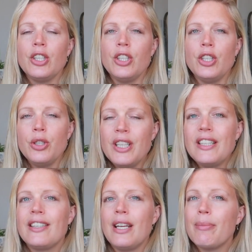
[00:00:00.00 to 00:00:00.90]
You
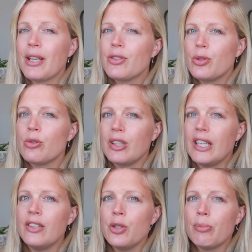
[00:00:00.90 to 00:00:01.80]
need to keep that
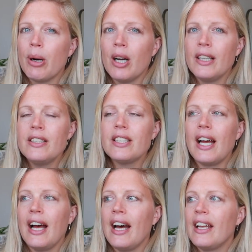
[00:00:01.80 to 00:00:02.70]
story in your mind,
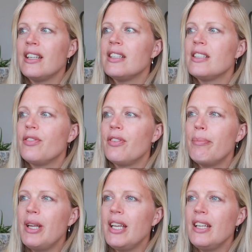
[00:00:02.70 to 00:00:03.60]
and for
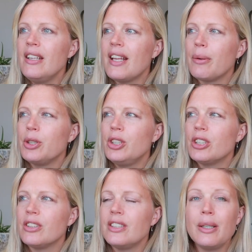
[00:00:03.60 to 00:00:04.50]
me, that was
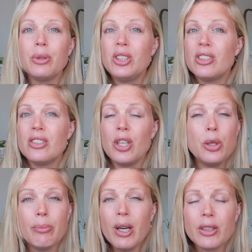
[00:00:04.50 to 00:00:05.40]
just, it was just
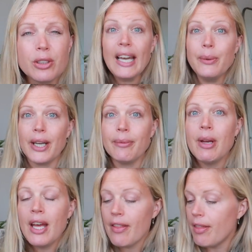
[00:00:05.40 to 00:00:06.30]
too much. Anyway,
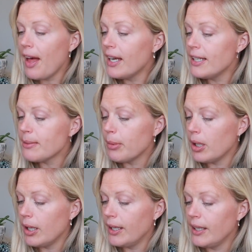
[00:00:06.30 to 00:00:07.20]
that is
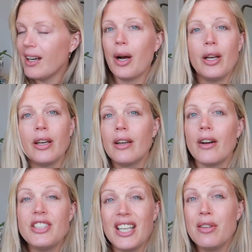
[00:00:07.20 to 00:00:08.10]
my,
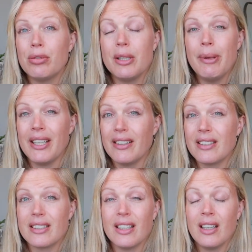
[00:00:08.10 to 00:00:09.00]
I've said 3
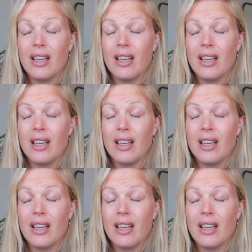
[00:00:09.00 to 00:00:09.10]
minutes.